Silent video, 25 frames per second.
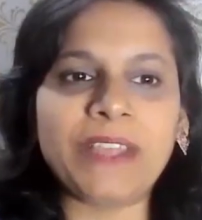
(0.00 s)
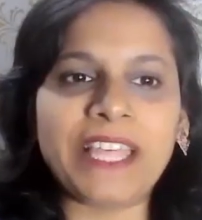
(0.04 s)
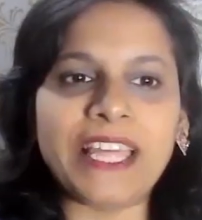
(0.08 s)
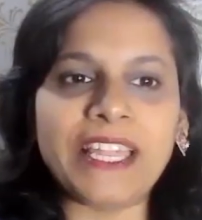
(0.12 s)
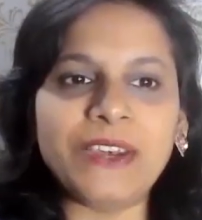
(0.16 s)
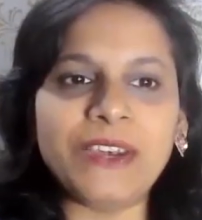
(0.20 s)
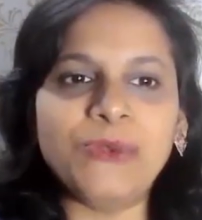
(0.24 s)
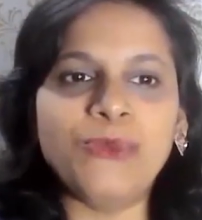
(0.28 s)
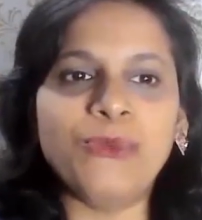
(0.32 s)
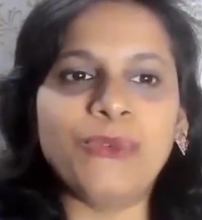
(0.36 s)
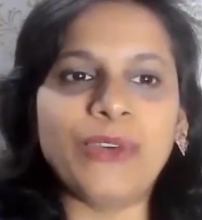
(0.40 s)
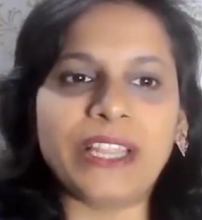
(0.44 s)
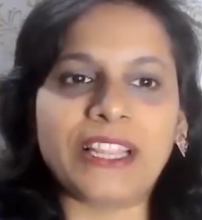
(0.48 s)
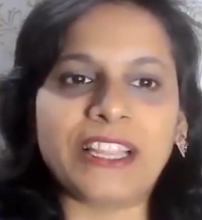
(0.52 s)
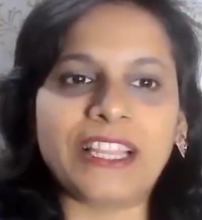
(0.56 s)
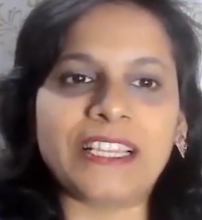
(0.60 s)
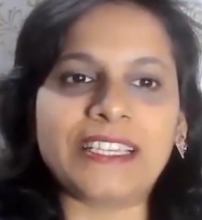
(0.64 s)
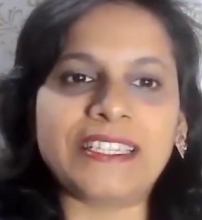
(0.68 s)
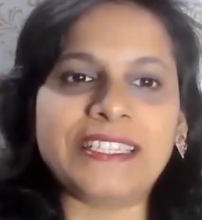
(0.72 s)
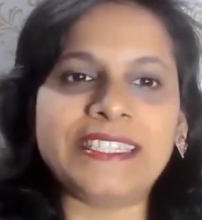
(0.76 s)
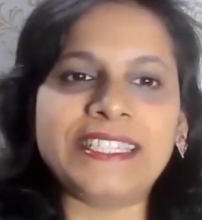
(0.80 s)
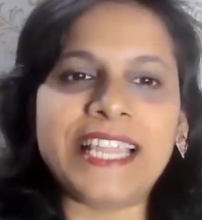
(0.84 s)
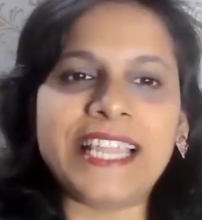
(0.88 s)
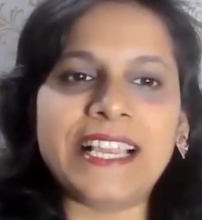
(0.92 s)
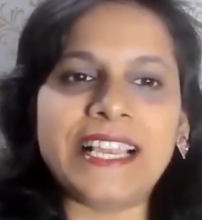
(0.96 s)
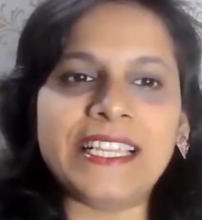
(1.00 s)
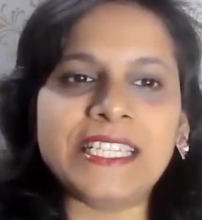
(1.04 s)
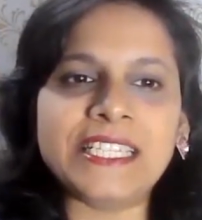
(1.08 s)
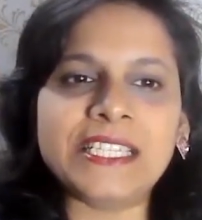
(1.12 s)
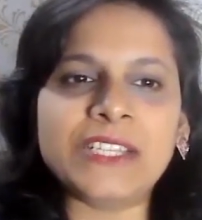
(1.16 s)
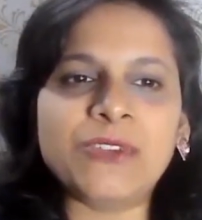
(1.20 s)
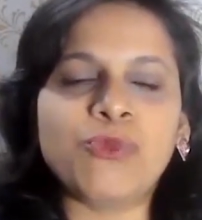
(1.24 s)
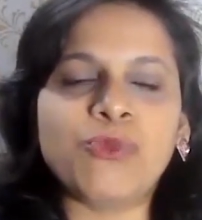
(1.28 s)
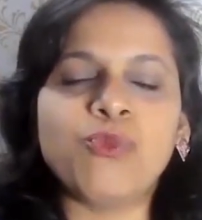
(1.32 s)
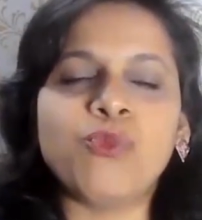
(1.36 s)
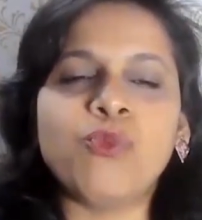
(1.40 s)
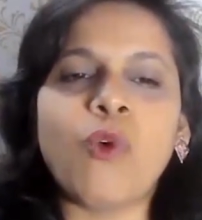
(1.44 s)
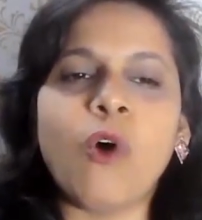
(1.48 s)
begin with, tell
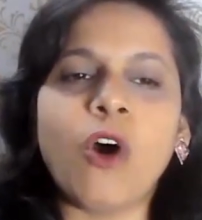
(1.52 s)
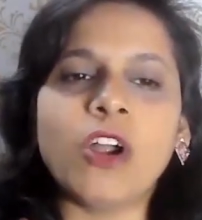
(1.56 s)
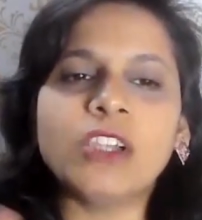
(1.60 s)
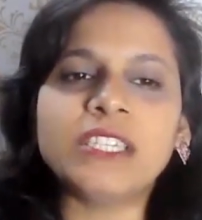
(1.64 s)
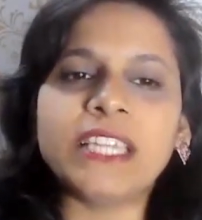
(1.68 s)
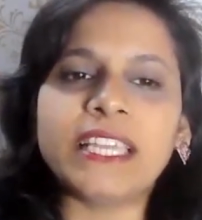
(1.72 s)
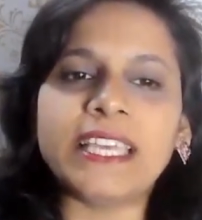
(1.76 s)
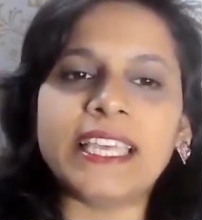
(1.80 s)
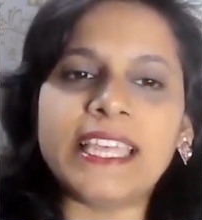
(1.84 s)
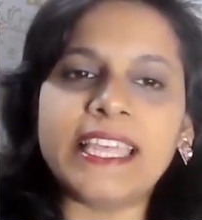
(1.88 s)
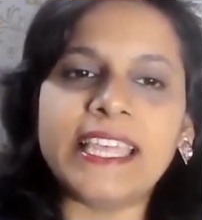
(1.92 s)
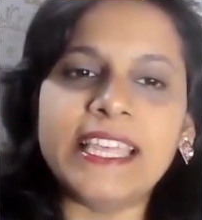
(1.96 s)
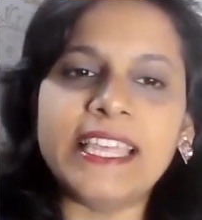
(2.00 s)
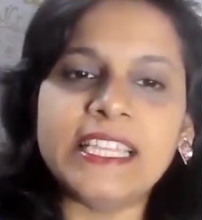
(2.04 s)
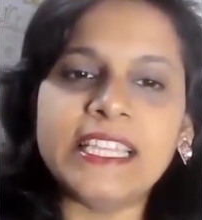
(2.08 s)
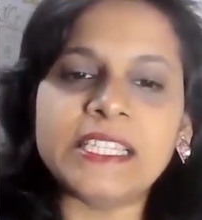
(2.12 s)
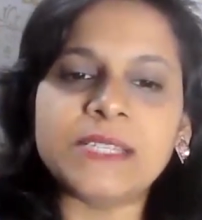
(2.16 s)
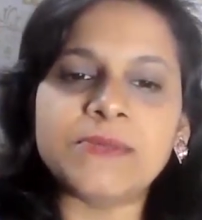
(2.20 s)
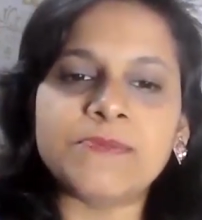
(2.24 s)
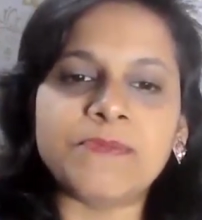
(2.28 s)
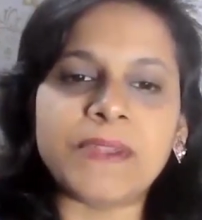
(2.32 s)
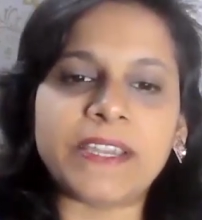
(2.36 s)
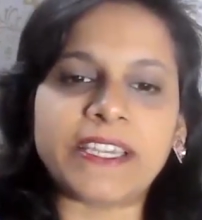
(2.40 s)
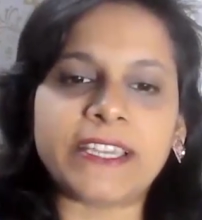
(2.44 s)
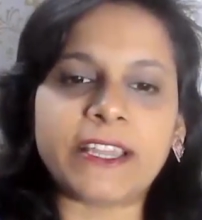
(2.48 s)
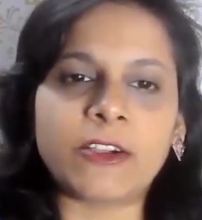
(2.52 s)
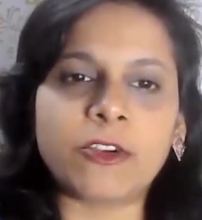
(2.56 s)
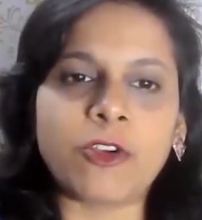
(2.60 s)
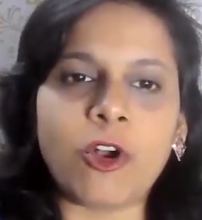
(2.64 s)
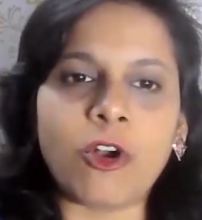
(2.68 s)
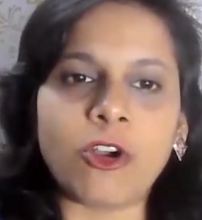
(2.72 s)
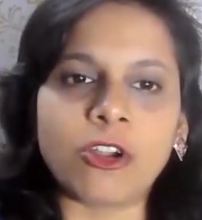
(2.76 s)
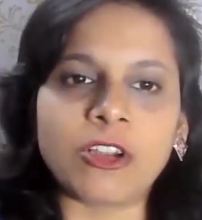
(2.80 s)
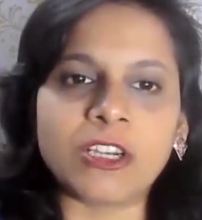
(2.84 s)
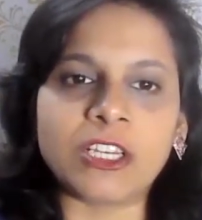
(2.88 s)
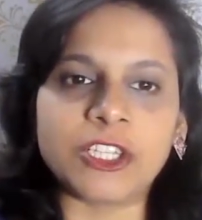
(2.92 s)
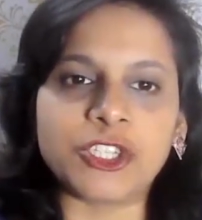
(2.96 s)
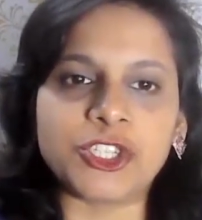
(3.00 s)
us what is
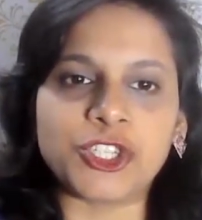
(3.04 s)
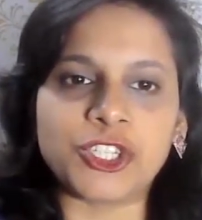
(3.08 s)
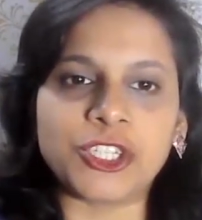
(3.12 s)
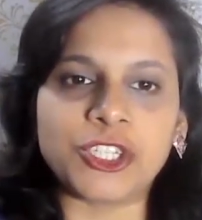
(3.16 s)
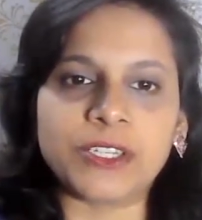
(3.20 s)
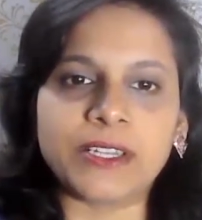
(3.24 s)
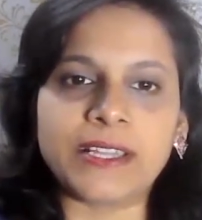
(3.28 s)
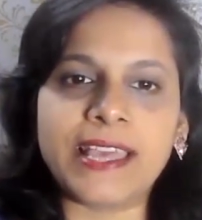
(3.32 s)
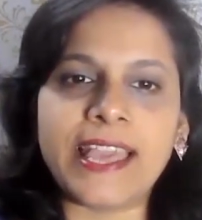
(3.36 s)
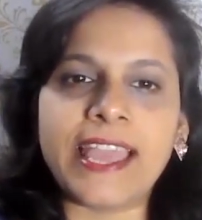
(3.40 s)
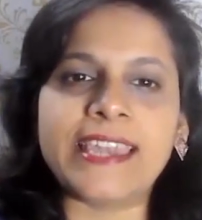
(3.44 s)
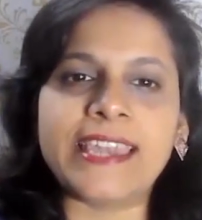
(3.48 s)
metacognition